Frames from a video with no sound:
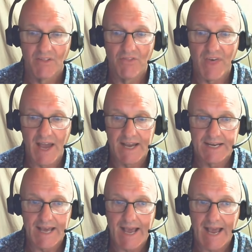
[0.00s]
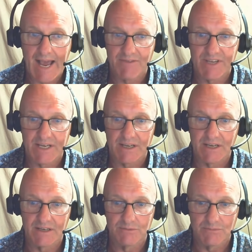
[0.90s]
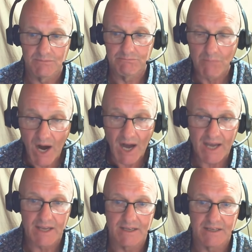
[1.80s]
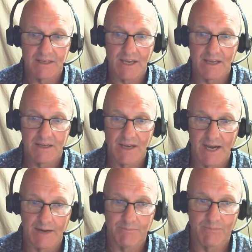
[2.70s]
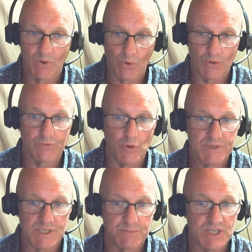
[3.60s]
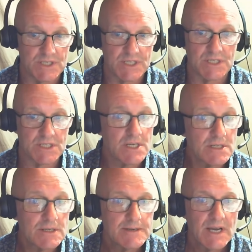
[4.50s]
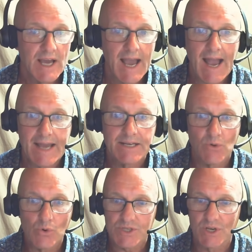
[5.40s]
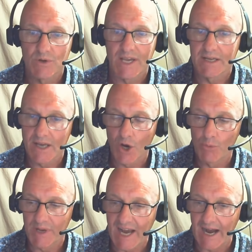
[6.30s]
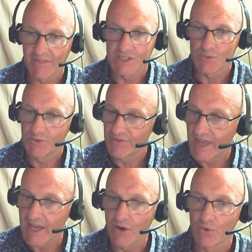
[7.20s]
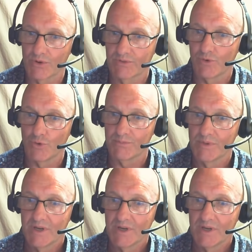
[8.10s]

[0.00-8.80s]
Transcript: than having my law reform submissions considered, and also in helping others with their law reform